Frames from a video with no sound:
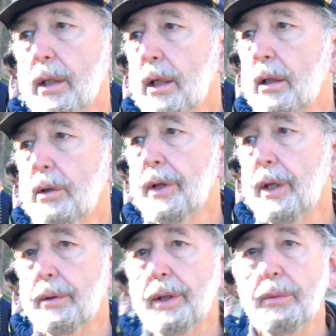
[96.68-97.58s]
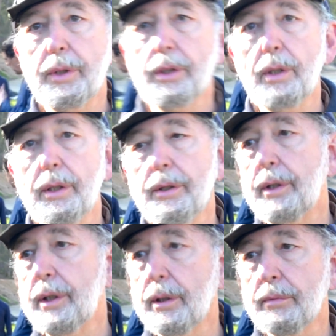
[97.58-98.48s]
oh, they went on
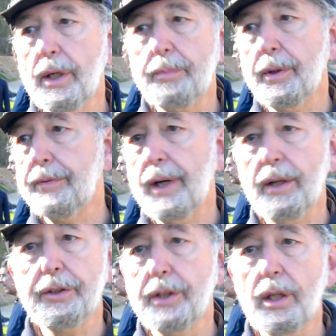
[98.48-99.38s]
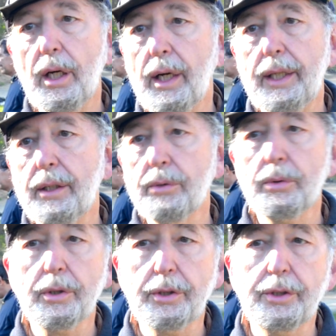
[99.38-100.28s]
the right by fouling the line in
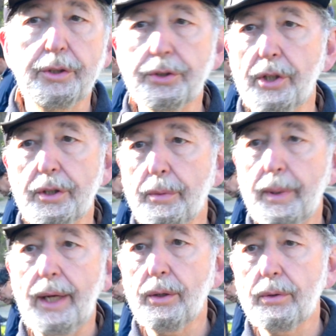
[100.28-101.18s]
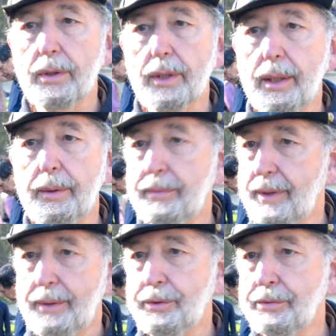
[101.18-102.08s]
order to start the battle, and I
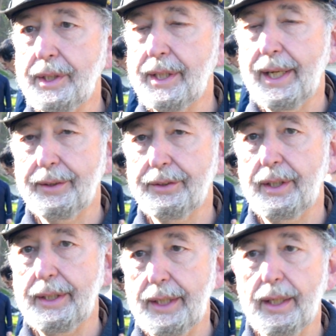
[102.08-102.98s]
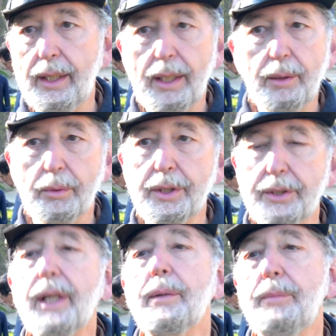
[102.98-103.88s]
would read that and say, yeah, what
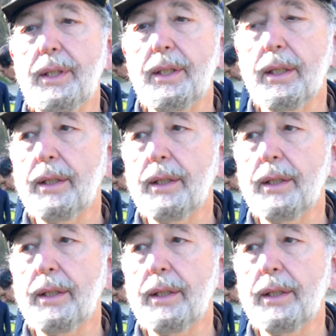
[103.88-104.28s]
does that mean?